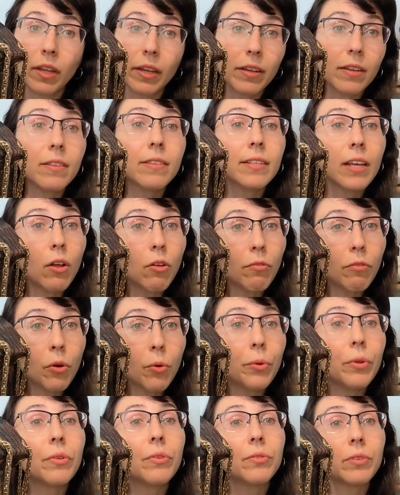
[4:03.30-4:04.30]
like a cell
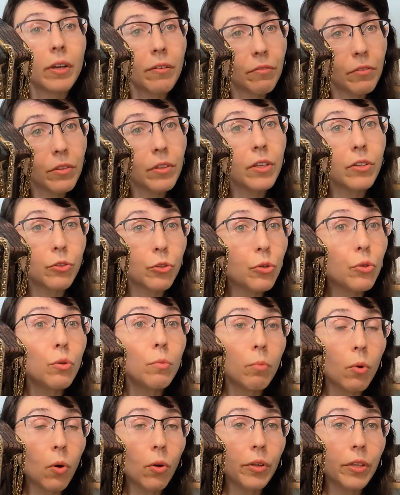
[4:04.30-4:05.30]
phone is definitely too
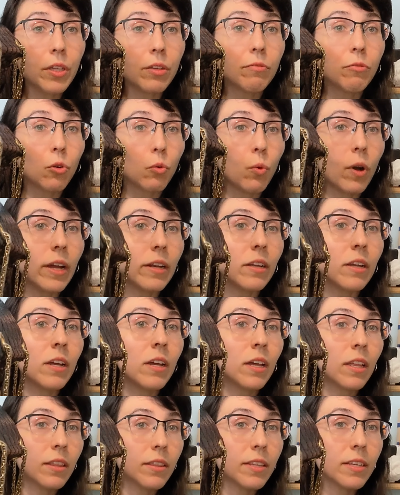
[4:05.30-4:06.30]
bulky for what
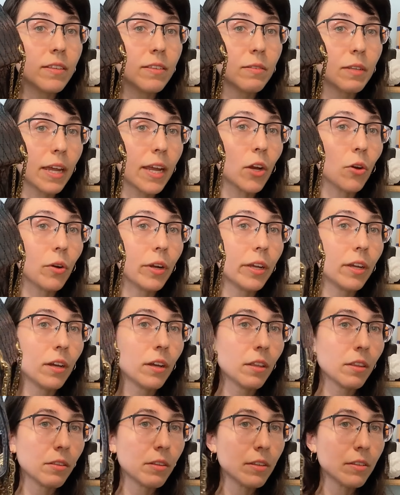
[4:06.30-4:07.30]
this
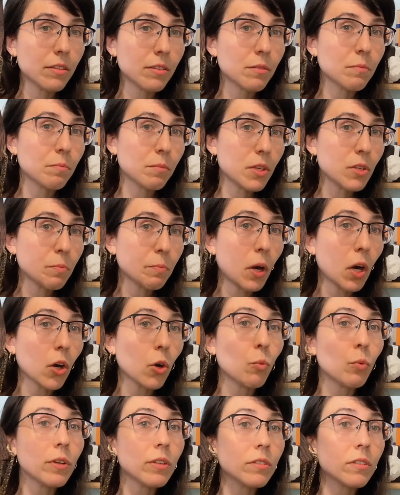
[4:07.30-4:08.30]
area, this, this
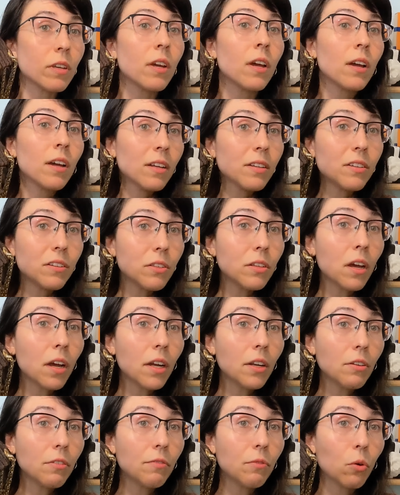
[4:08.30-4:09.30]
part was
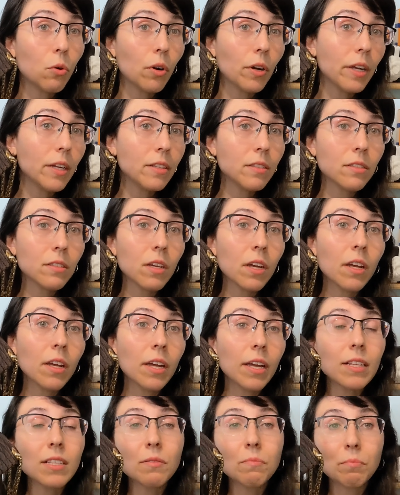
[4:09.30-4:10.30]
designed for. It's,
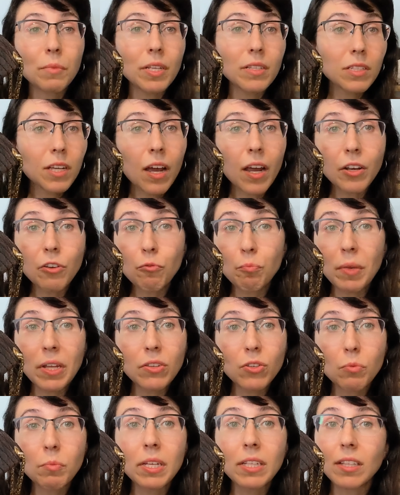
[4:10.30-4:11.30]
it's, it's kind of
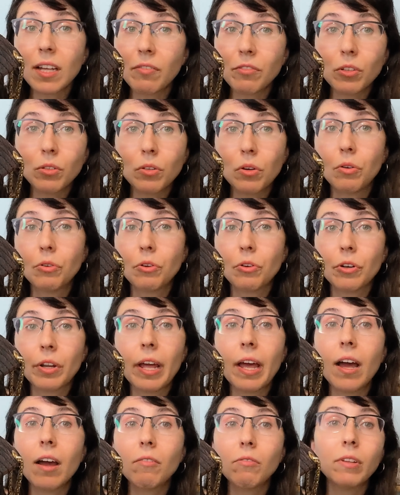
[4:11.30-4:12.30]
meant to be left alone or to
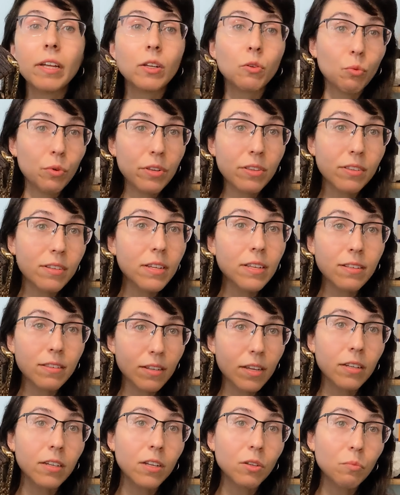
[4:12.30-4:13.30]
have like receipts
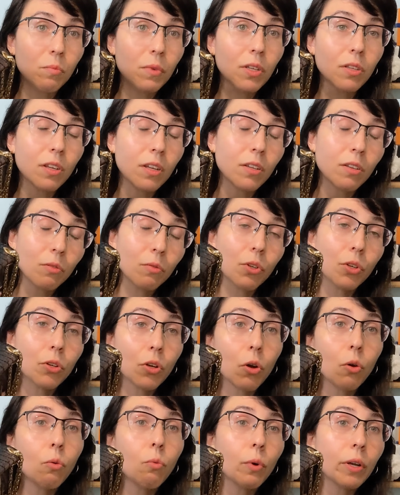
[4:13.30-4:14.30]
in it. And, and you
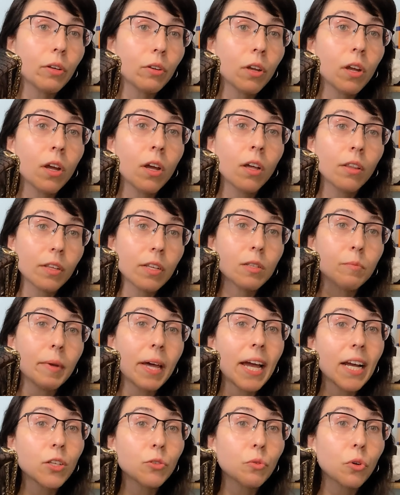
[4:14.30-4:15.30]
know, when these
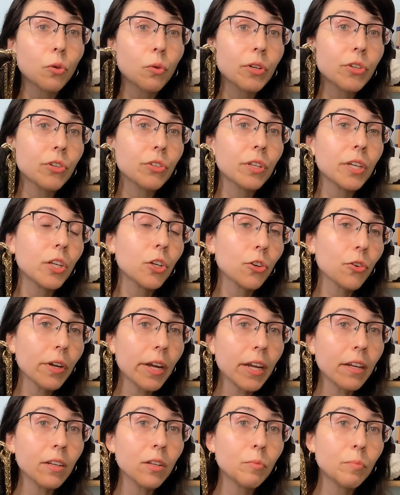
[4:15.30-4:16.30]
bags were originally
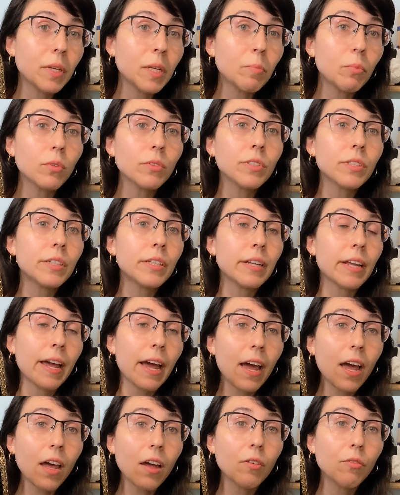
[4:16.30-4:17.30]
created, people didn't
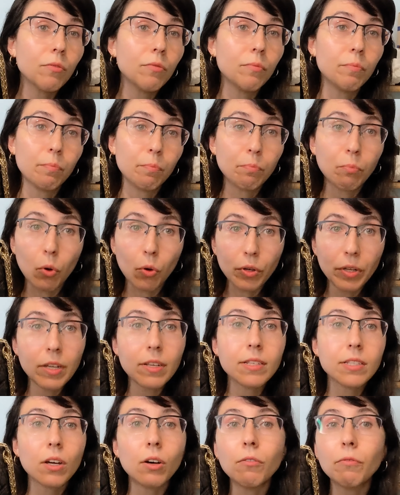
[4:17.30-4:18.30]
have bulky
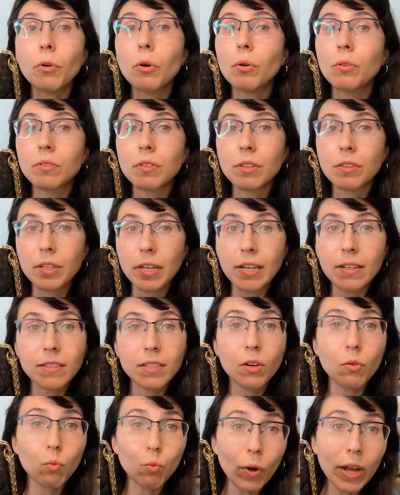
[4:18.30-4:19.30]
cell phones and things
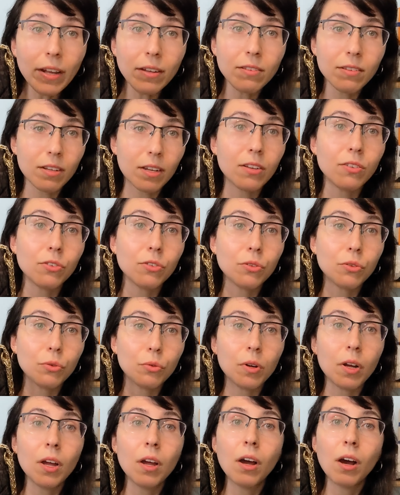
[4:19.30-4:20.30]
that went
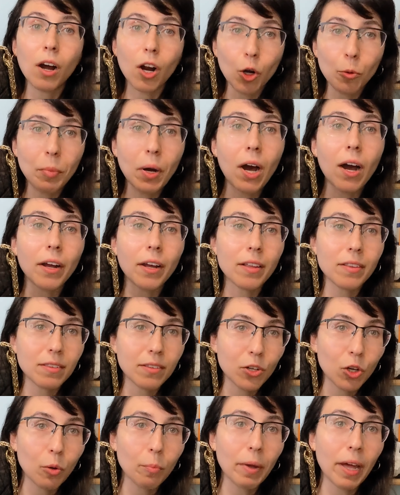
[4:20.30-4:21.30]
into our pockets
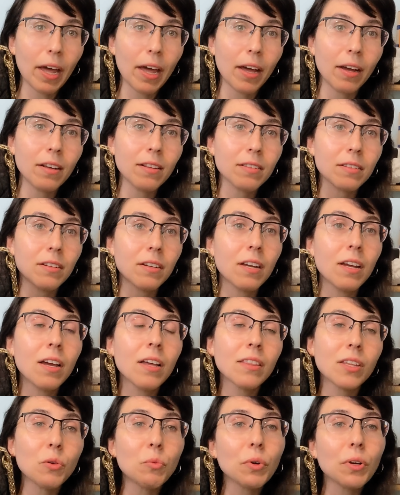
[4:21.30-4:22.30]
and our bags and
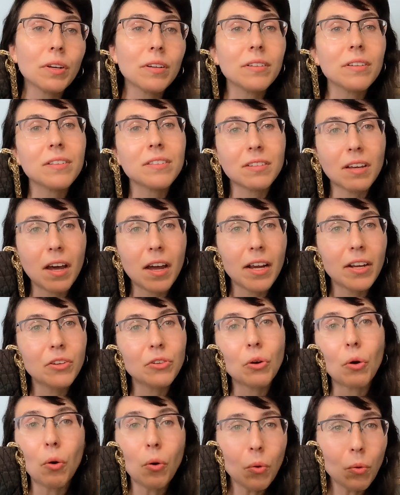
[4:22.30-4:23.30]
they weren't designed
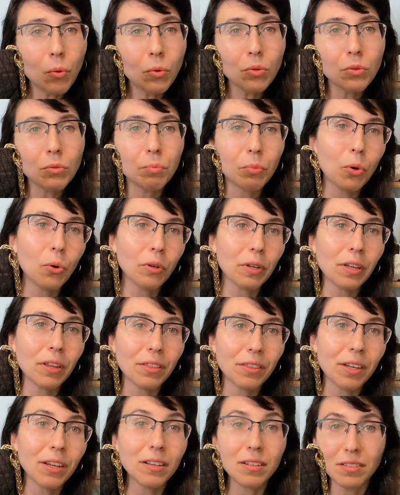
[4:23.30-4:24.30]
to hold bulky
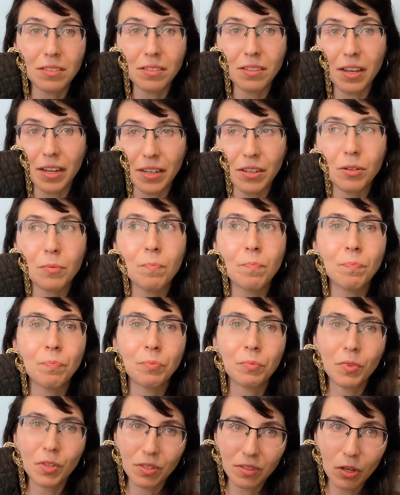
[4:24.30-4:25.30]
things like
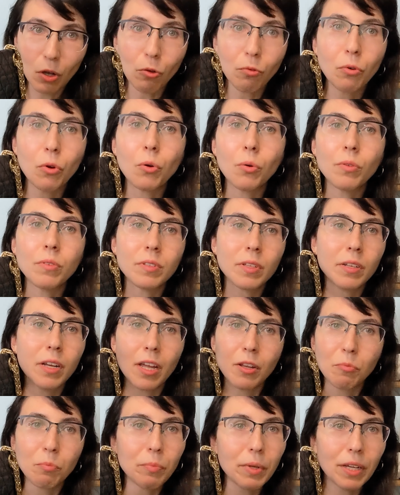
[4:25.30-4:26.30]
cell phones and,
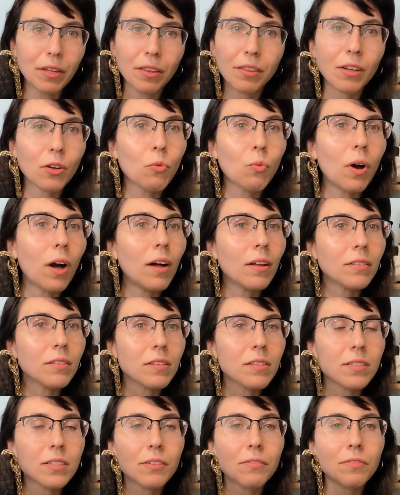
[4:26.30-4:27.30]
and big thick wallets
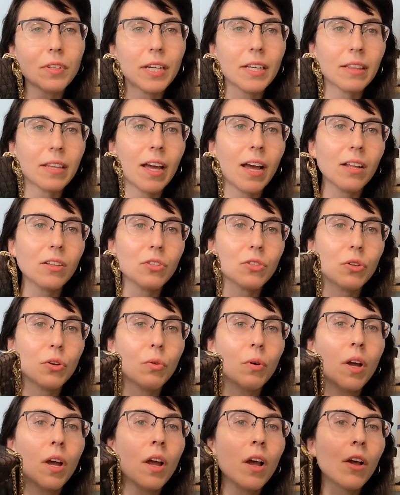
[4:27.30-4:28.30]
and stuff like that.
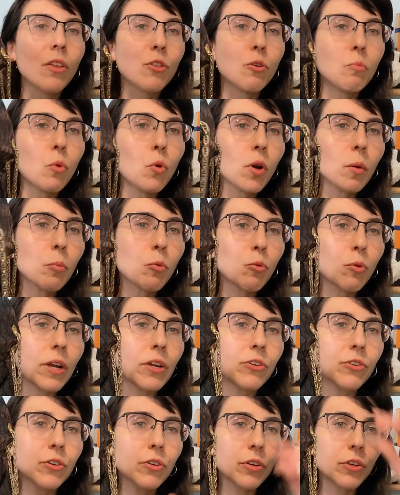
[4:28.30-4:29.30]
So the more
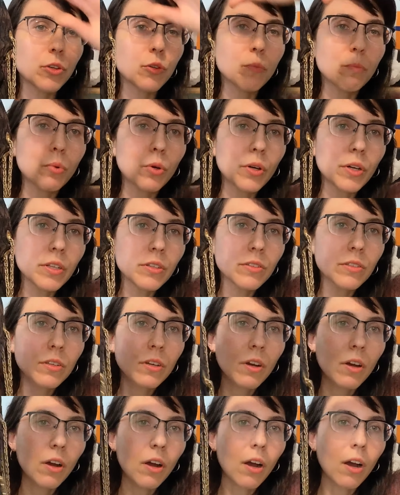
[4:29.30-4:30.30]
pressure you put
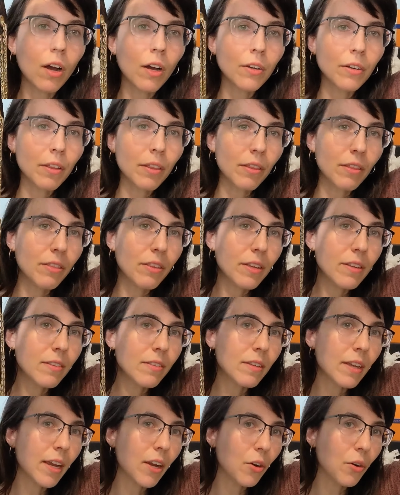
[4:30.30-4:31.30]
on
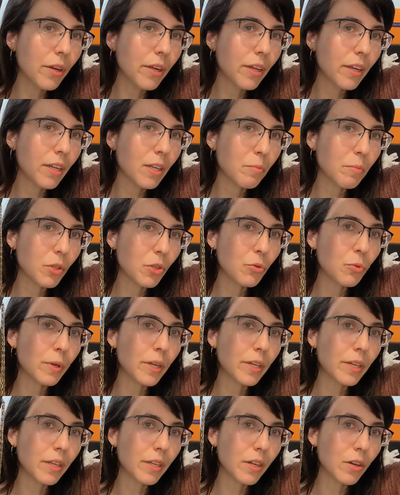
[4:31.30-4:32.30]
this area in
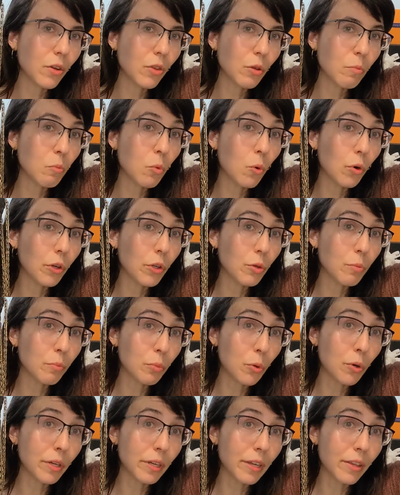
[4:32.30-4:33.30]
between here, the more you
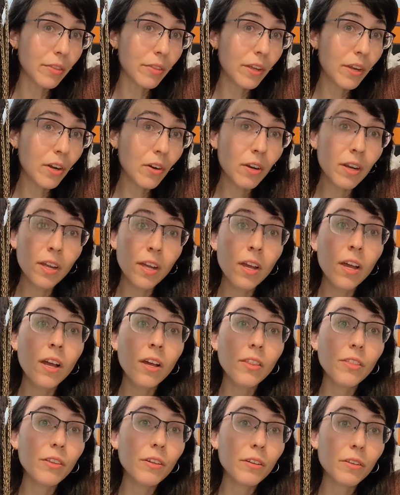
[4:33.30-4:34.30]
put in there,
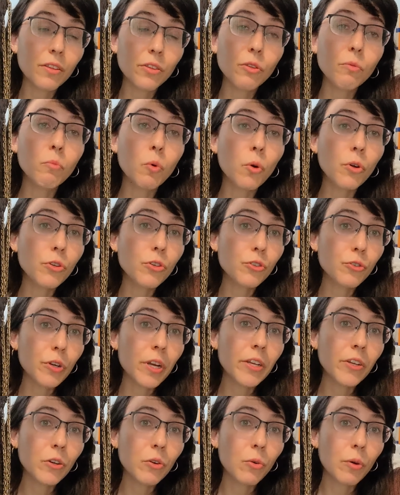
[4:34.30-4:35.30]
the, the more
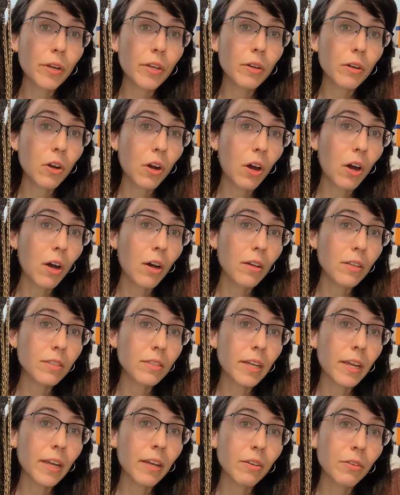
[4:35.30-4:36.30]
strain you're going to
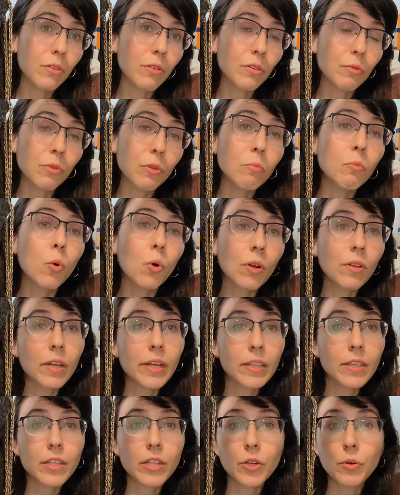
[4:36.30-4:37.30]
cause and the more
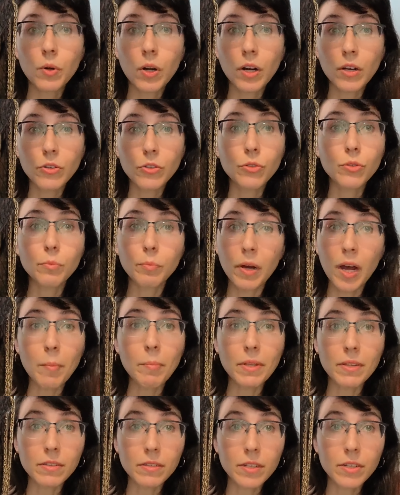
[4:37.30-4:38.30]
likely you are to
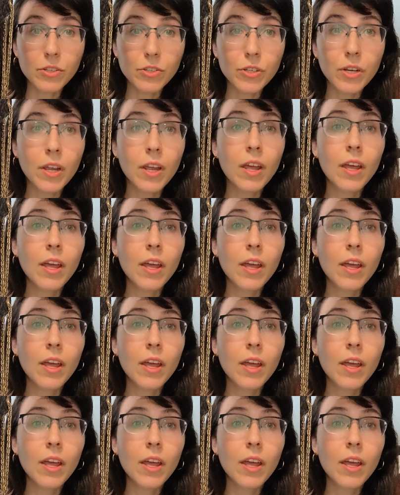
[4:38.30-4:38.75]
pop a stitch.